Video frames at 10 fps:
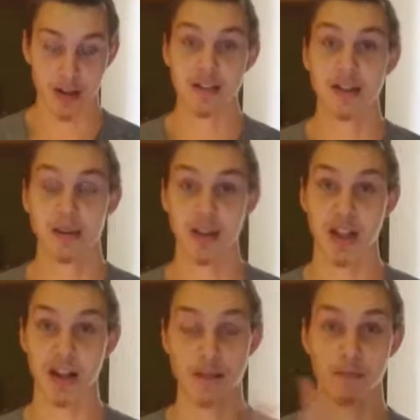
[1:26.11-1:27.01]
Let's see about
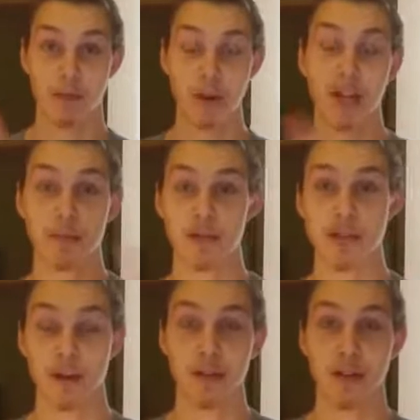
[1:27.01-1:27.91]
that. Were they
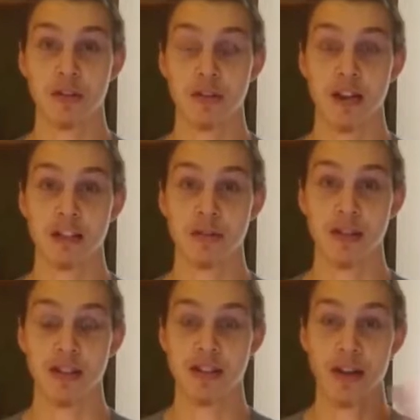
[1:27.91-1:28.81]
preserved in the Old
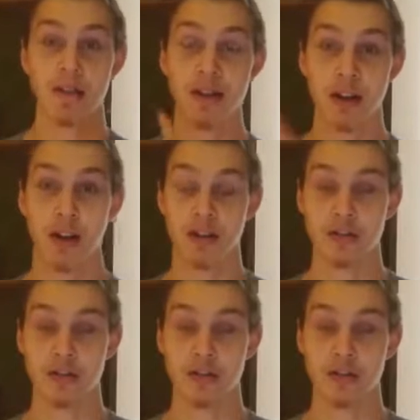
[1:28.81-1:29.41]
Testament the same way